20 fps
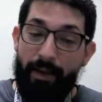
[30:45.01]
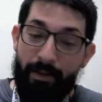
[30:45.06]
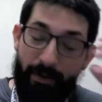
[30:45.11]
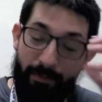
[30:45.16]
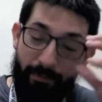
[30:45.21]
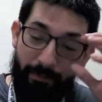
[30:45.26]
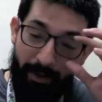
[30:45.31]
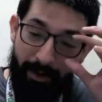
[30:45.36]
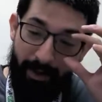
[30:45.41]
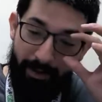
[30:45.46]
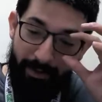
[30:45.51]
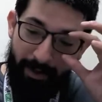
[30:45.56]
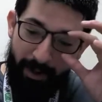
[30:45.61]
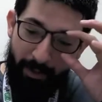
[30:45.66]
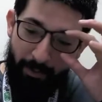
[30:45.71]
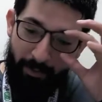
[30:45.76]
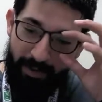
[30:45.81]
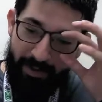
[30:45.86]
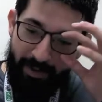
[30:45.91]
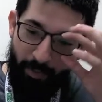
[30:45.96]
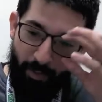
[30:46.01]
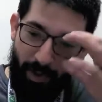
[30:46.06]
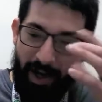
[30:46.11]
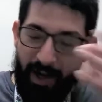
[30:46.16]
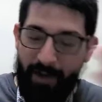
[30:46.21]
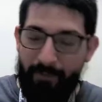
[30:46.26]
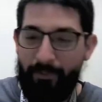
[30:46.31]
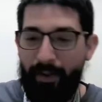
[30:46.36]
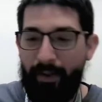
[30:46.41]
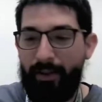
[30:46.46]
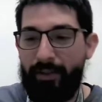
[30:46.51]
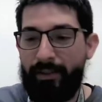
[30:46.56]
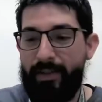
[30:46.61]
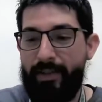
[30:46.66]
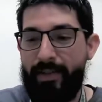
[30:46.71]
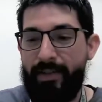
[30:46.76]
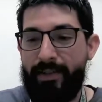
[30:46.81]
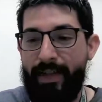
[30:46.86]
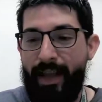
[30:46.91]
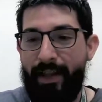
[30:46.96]
another funny thing was the way I fell into
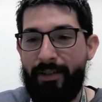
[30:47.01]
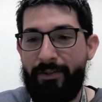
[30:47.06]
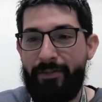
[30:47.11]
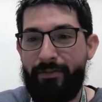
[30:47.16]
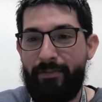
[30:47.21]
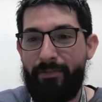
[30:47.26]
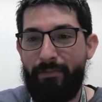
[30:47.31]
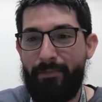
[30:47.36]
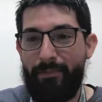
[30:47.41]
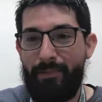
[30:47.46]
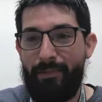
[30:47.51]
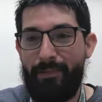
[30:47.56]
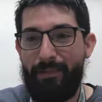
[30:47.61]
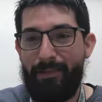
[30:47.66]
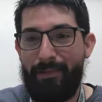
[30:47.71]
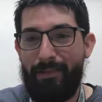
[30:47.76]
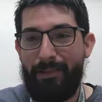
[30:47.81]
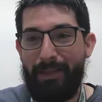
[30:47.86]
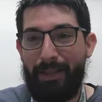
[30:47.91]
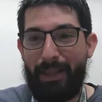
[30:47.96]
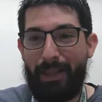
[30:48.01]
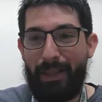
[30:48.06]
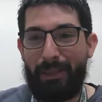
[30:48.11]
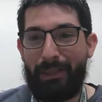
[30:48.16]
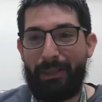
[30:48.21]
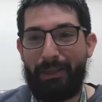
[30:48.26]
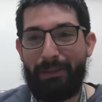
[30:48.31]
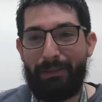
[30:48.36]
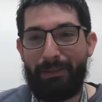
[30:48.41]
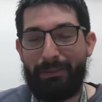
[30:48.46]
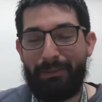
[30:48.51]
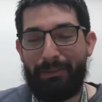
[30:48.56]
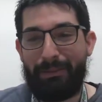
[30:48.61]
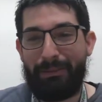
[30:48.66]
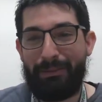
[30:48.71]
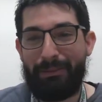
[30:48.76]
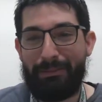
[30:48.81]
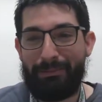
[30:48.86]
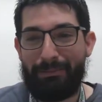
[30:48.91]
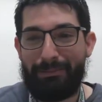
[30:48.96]
the But you're just you got to
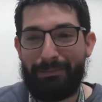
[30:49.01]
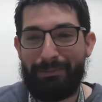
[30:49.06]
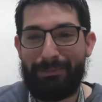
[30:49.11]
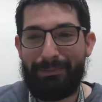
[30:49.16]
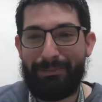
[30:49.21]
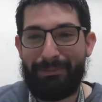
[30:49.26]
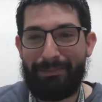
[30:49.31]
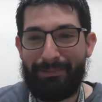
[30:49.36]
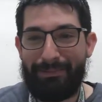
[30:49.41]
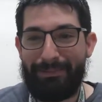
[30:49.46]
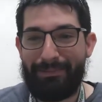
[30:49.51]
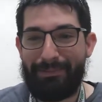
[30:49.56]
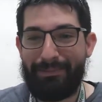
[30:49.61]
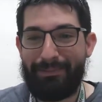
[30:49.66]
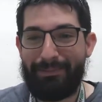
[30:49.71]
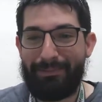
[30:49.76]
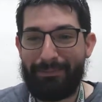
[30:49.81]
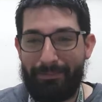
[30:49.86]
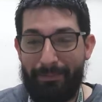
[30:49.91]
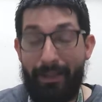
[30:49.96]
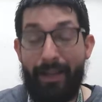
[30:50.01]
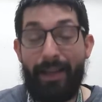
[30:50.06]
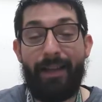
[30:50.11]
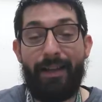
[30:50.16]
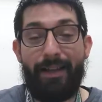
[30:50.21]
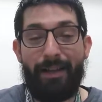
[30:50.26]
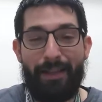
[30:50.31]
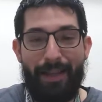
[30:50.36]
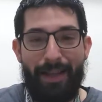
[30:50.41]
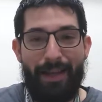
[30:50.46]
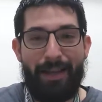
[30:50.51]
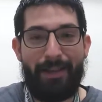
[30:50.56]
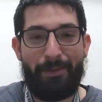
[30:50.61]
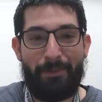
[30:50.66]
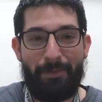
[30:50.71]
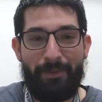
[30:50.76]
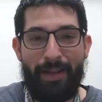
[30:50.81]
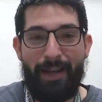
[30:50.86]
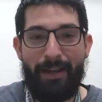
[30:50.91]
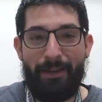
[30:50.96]
use your noodle. yeah,
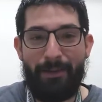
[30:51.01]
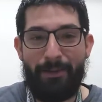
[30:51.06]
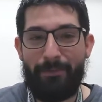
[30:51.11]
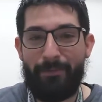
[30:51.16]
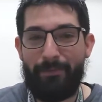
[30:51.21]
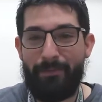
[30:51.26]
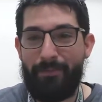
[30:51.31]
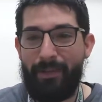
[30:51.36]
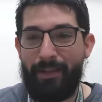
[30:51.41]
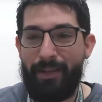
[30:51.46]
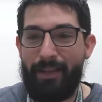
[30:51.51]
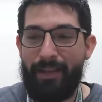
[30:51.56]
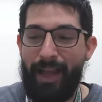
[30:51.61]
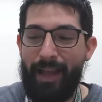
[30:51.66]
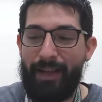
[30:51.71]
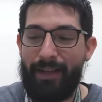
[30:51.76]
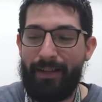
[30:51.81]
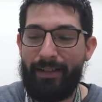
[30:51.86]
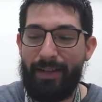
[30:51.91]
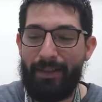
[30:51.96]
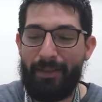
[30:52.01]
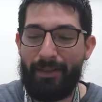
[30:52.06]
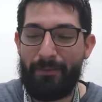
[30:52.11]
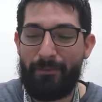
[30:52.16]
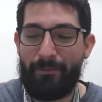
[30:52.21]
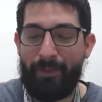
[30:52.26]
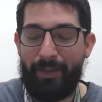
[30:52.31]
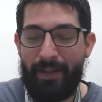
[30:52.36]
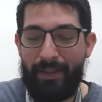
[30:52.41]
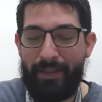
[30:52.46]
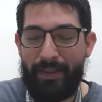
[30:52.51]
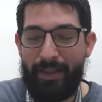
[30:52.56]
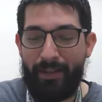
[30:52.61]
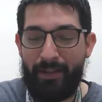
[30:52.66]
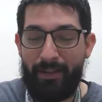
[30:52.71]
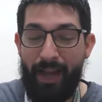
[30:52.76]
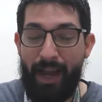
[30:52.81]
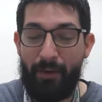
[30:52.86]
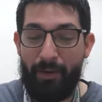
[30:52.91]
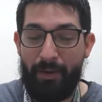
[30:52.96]
no doubt. And another funny
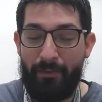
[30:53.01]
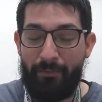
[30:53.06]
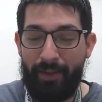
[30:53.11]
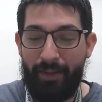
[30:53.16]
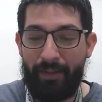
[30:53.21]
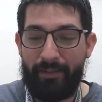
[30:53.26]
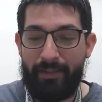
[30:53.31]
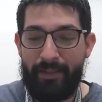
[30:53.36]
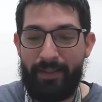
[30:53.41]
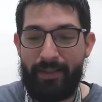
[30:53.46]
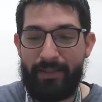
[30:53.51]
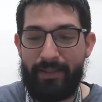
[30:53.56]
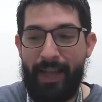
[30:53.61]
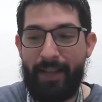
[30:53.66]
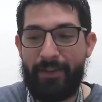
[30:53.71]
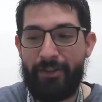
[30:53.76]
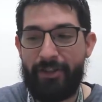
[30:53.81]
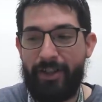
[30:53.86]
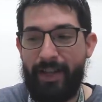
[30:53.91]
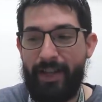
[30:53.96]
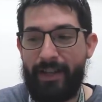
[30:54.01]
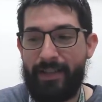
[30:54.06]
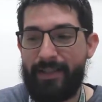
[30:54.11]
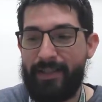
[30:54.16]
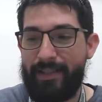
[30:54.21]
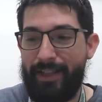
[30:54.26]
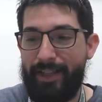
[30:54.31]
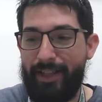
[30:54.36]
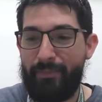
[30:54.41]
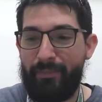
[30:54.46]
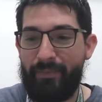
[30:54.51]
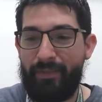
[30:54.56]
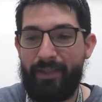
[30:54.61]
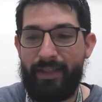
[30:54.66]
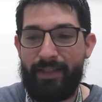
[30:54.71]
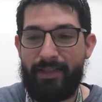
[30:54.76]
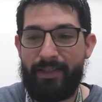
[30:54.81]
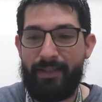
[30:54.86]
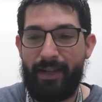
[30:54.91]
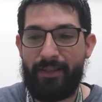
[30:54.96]
thing on how I fell into this NGS team,
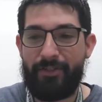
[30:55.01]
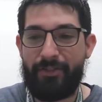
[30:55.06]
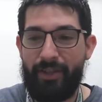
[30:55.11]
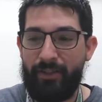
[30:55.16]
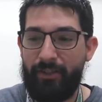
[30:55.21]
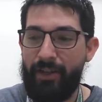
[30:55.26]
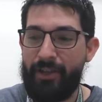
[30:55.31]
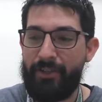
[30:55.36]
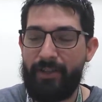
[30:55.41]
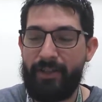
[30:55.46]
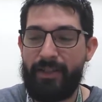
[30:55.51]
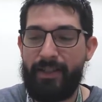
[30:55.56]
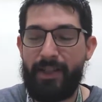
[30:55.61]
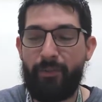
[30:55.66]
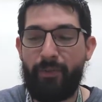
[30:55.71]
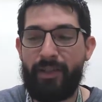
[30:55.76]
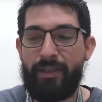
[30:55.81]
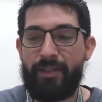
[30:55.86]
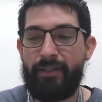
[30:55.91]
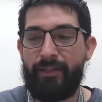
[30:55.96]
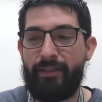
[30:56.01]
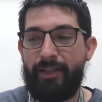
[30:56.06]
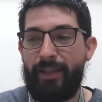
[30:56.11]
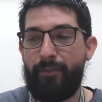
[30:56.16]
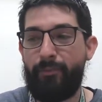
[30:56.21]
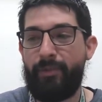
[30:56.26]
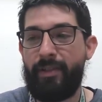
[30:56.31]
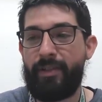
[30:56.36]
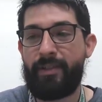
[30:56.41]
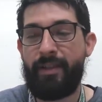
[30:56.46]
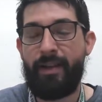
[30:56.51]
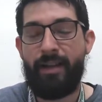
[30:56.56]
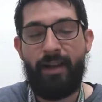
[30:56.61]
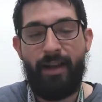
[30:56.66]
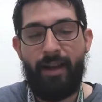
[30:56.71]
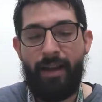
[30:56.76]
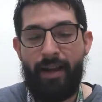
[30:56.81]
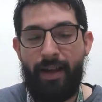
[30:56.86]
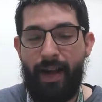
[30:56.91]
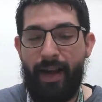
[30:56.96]
this next generation sequencing team, was
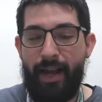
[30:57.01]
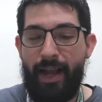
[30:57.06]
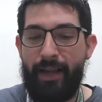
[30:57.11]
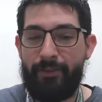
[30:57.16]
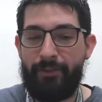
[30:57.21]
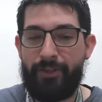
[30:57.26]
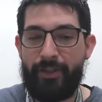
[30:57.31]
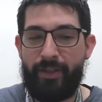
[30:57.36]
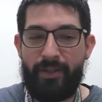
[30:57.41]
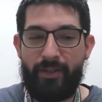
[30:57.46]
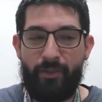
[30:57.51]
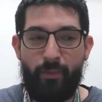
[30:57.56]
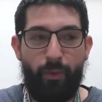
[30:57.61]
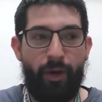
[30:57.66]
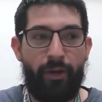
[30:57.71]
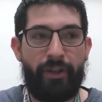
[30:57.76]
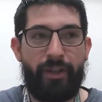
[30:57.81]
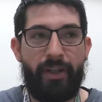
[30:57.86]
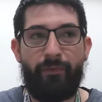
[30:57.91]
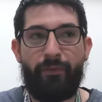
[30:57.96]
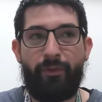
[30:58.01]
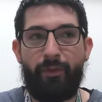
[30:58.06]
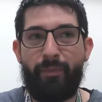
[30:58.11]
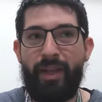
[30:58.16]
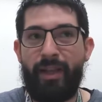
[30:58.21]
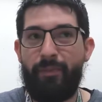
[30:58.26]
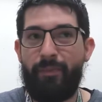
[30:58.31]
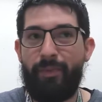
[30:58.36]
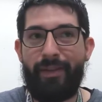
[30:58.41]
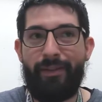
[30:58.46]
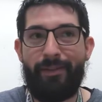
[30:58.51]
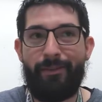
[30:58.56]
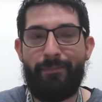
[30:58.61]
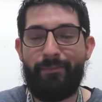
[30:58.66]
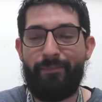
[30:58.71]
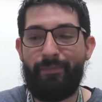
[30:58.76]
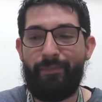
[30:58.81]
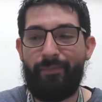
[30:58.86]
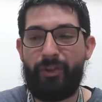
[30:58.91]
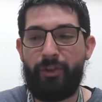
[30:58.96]
I had just worked here for
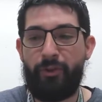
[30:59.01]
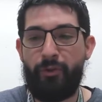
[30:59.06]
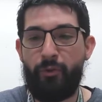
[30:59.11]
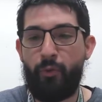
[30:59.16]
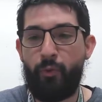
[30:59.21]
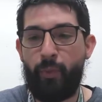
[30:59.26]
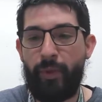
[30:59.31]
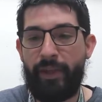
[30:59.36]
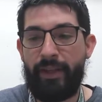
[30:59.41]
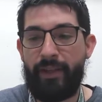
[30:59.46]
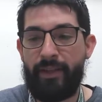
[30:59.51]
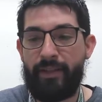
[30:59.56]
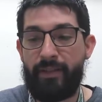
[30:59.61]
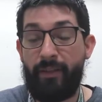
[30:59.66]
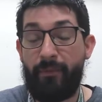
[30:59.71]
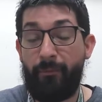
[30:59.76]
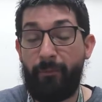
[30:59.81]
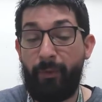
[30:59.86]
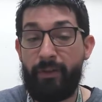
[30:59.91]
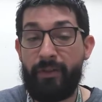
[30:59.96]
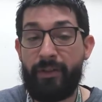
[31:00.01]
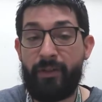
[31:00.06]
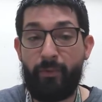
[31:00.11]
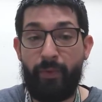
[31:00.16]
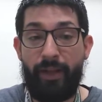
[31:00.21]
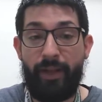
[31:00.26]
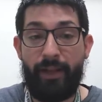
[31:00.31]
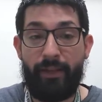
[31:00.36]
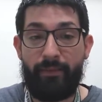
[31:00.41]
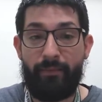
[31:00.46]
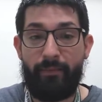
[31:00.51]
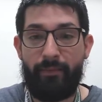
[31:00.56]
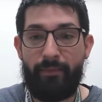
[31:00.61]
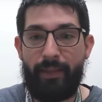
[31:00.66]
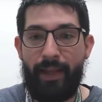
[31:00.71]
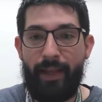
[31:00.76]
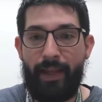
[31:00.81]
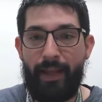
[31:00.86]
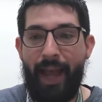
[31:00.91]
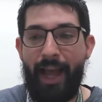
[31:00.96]
maybe 2 weeks. The first week
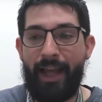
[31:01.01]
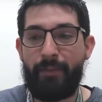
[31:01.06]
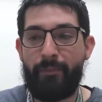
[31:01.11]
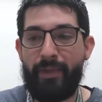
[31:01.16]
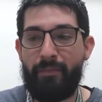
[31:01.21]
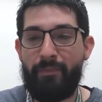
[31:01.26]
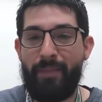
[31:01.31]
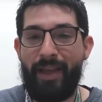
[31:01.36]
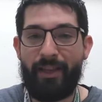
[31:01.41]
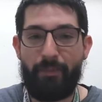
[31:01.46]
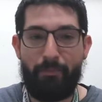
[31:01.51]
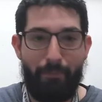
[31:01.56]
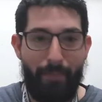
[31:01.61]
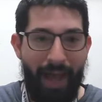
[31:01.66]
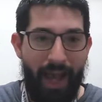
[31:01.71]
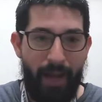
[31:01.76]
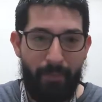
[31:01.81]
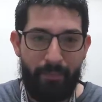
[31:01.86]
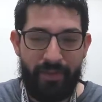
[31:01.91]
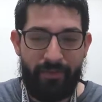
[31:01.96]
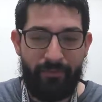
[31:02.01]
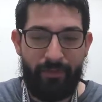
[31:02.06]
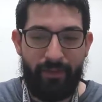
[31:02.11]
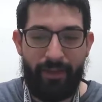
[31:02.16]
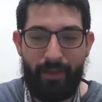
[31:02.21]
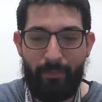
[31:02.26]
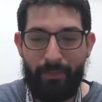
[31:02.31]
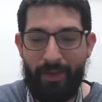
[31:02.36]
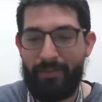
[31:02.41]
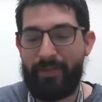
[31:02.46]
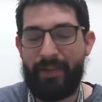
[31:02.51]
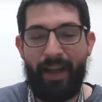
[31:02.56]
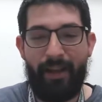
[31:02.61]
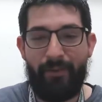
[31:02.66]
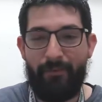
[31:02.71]
they had me make maps for them.